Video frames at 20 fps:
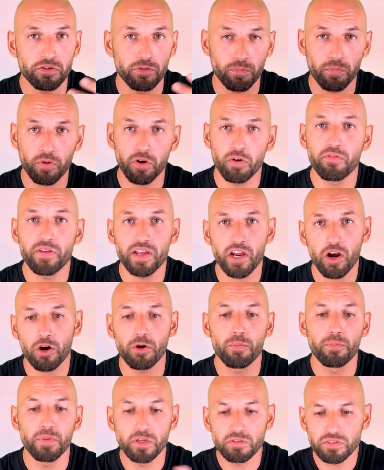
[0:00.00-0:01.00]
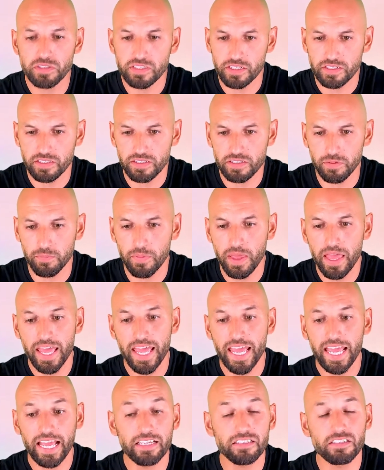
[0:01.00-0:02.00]
improving our immune system
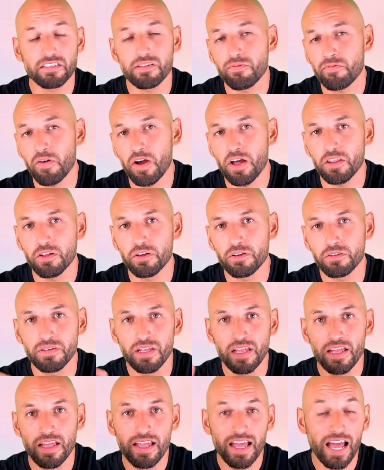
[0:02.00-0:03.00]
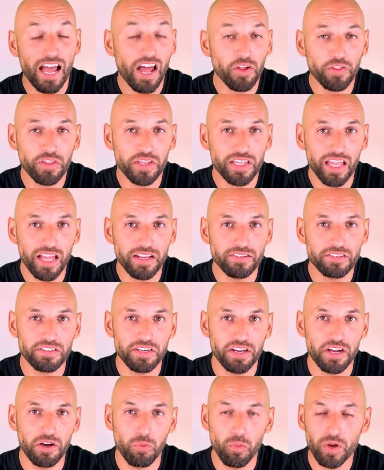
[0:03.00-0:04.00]
is to follow a healthy
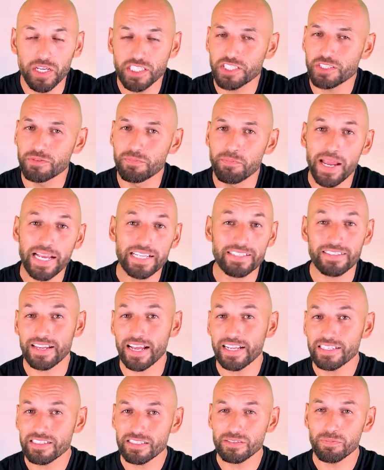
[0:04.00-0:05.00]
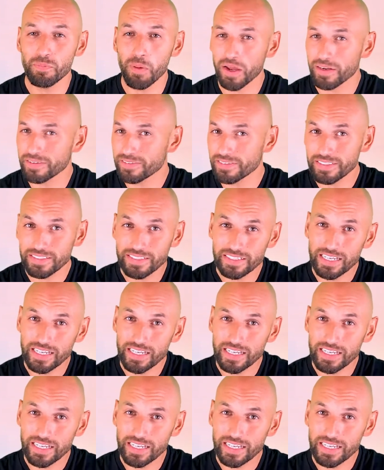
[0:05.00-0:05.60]
lifestyle, which makes sense, but it's